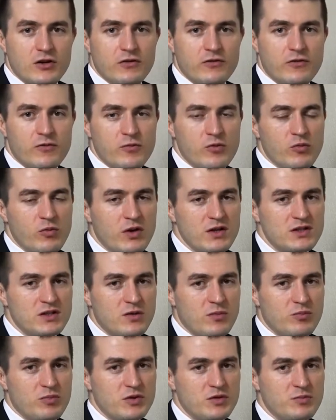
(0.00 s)
from the
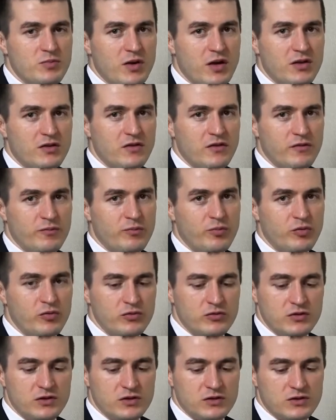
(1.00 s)
western perspective
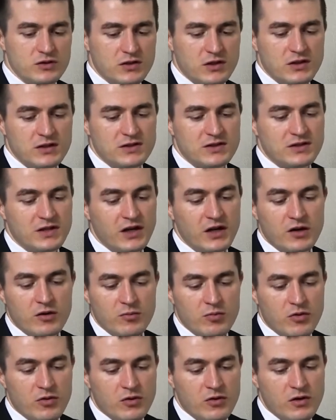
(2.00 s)
putin is is
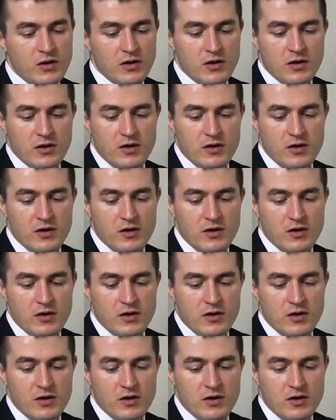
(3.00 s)
terrible